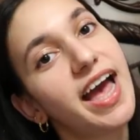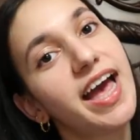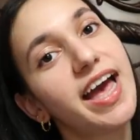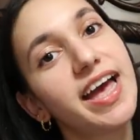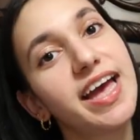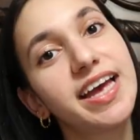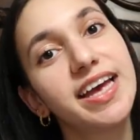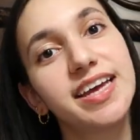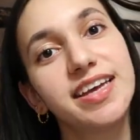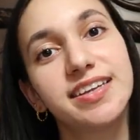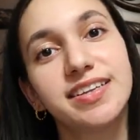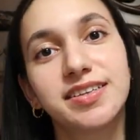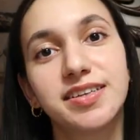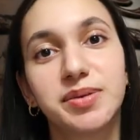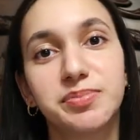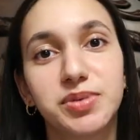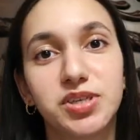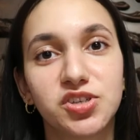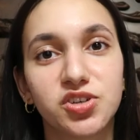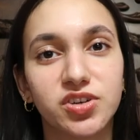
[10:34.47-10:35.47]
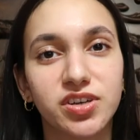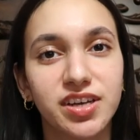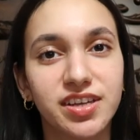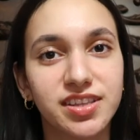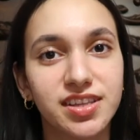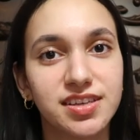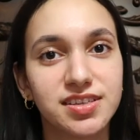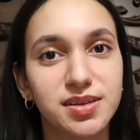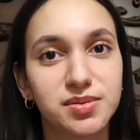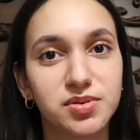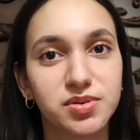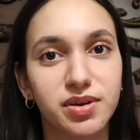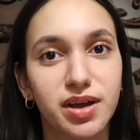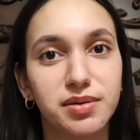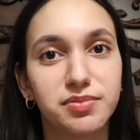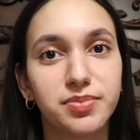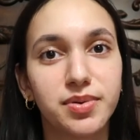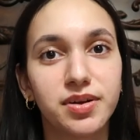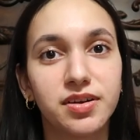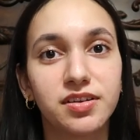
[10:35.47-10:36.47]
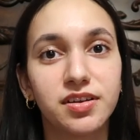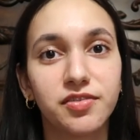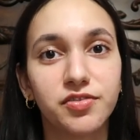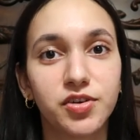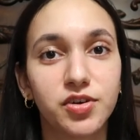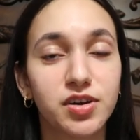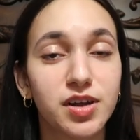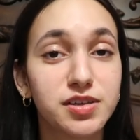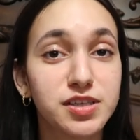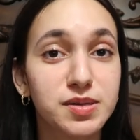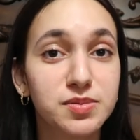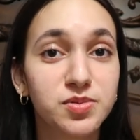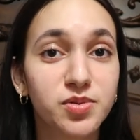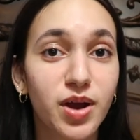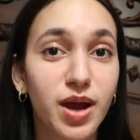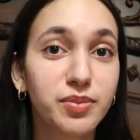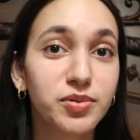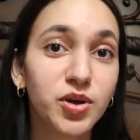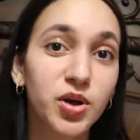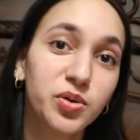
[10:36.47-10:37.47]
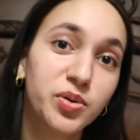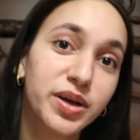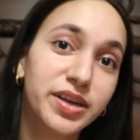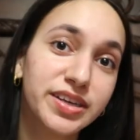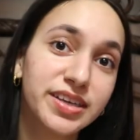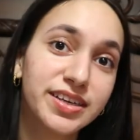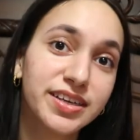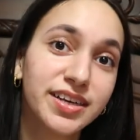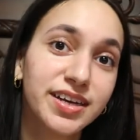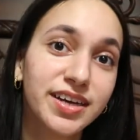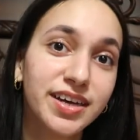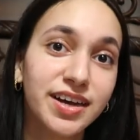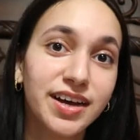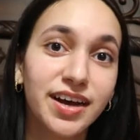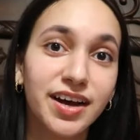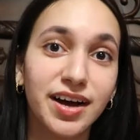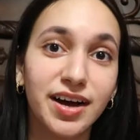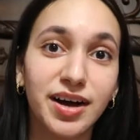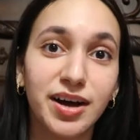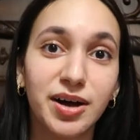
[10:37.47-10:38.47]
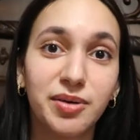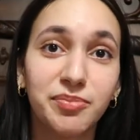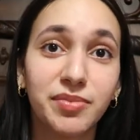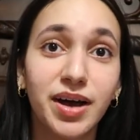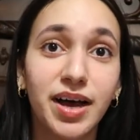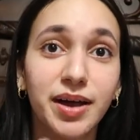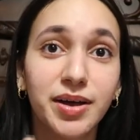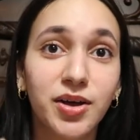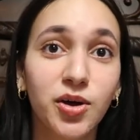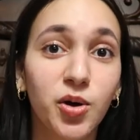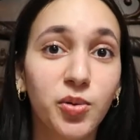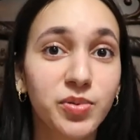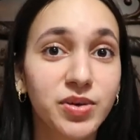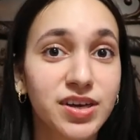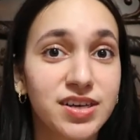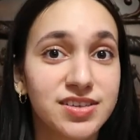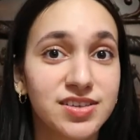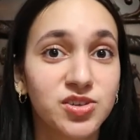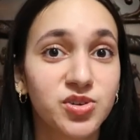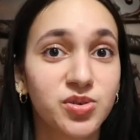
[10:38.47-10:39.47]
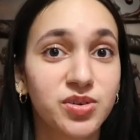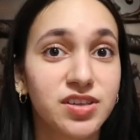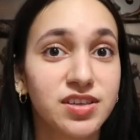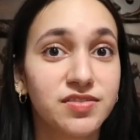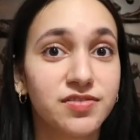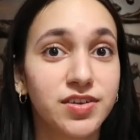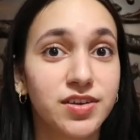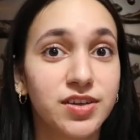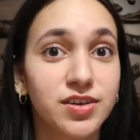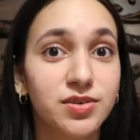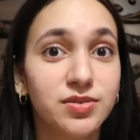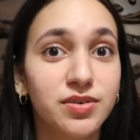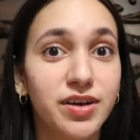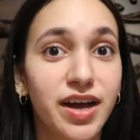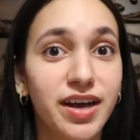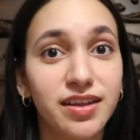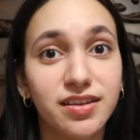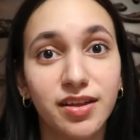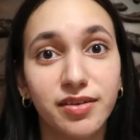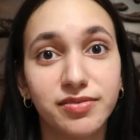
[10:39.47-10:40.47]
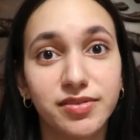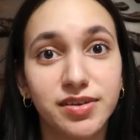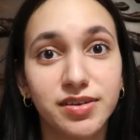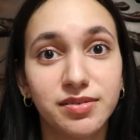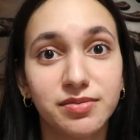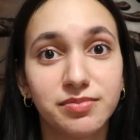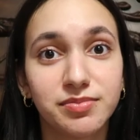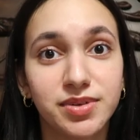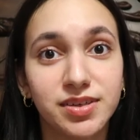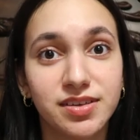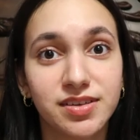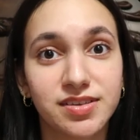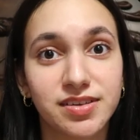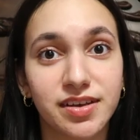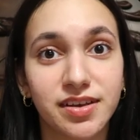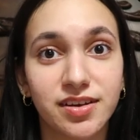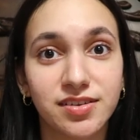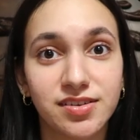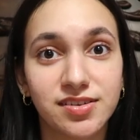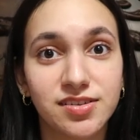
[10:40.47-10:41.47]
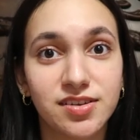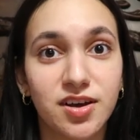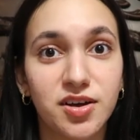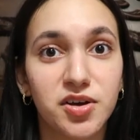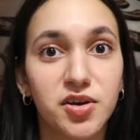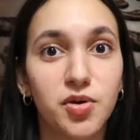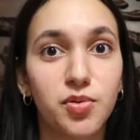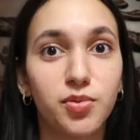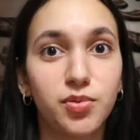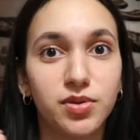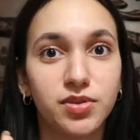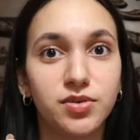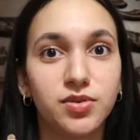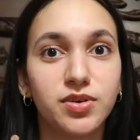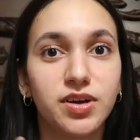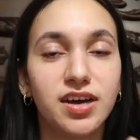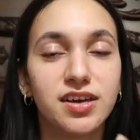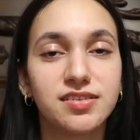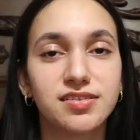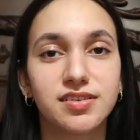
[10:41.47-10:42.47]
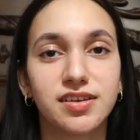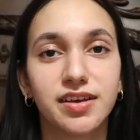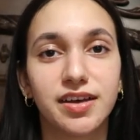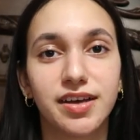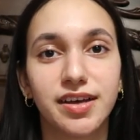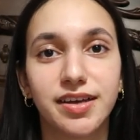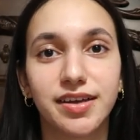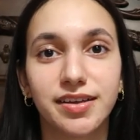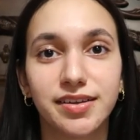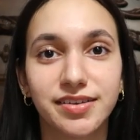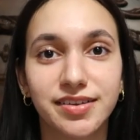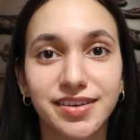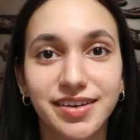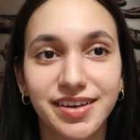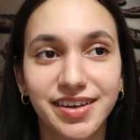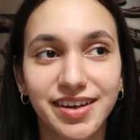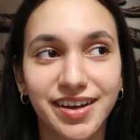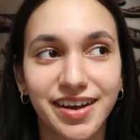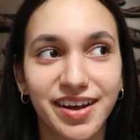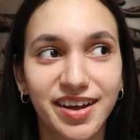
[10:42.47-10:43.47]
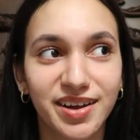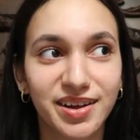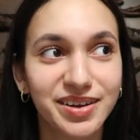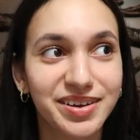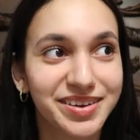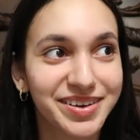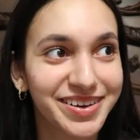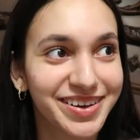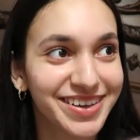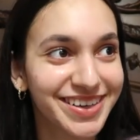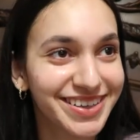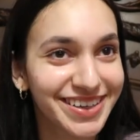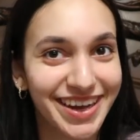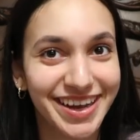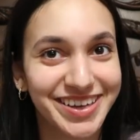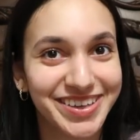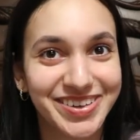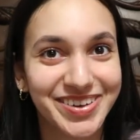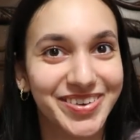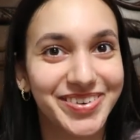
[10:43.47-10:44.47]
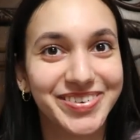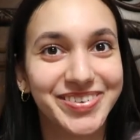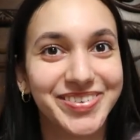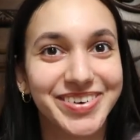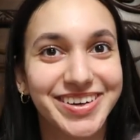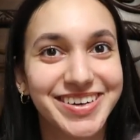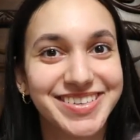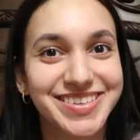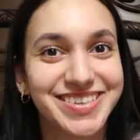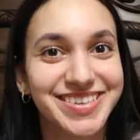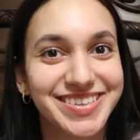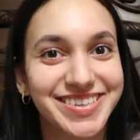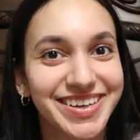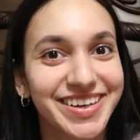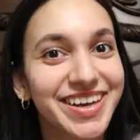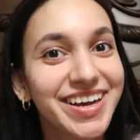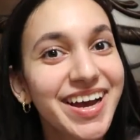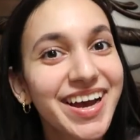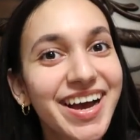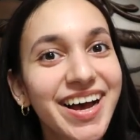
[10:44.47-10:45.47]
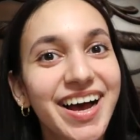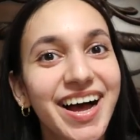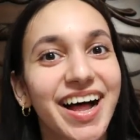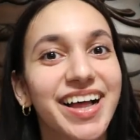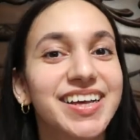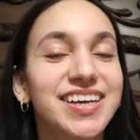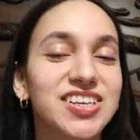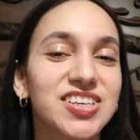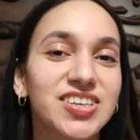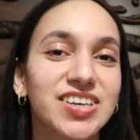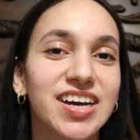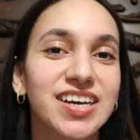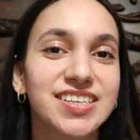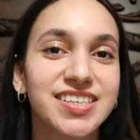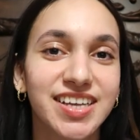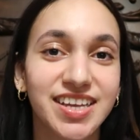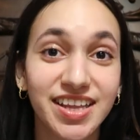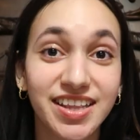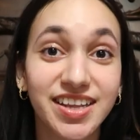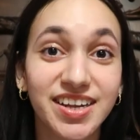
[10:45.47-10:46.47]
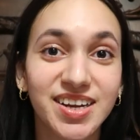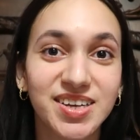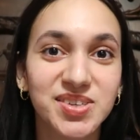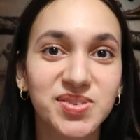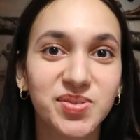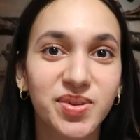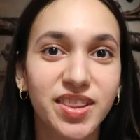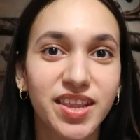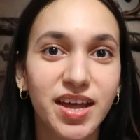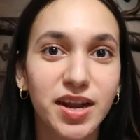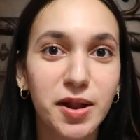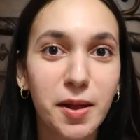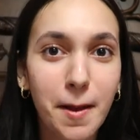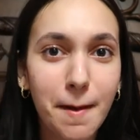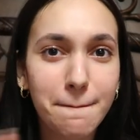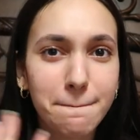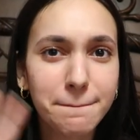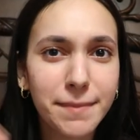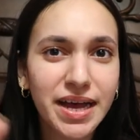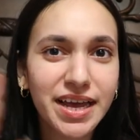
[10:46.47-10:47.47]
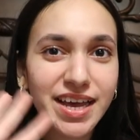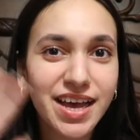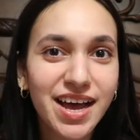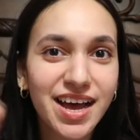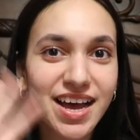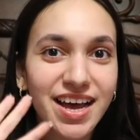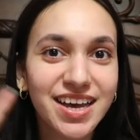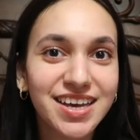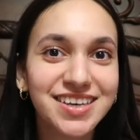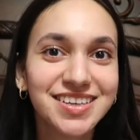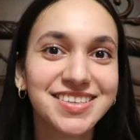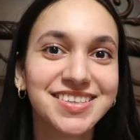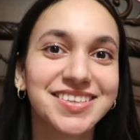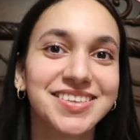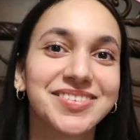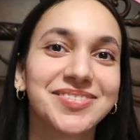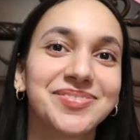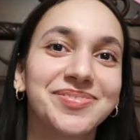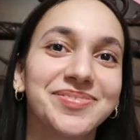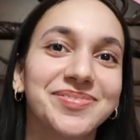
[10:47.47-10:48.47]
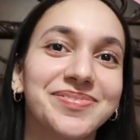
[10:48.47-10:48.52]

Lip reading: and be sure to hit that subscribe button if you're not subscribed already. I hope you guys enjoyed this video. I loved it because I got to talk with you guys, and I don't know what else to say. I'll catch you guys in the next one then. Bye guys!